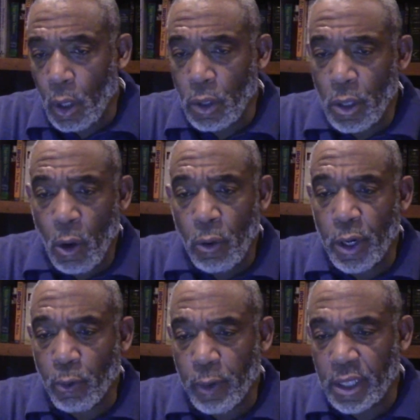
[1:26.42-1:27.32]
You know,
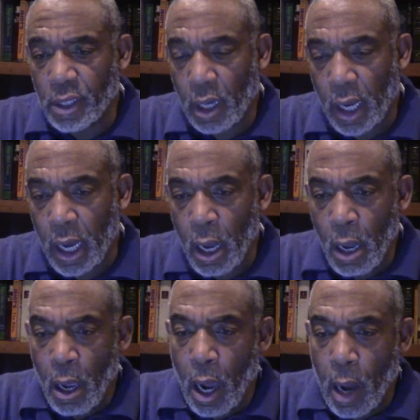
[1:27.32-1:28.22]
here recently,
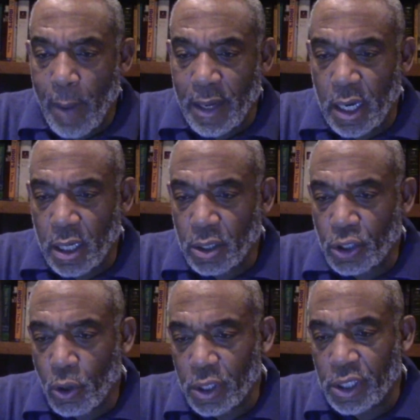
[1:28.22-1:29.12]
I did a
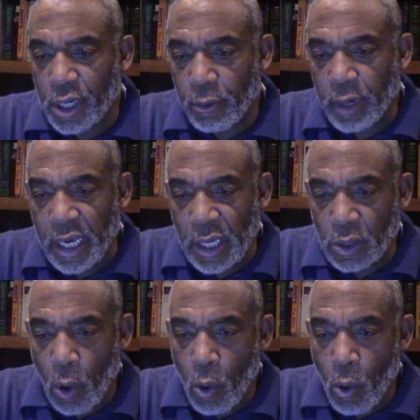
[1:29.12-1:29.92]
short series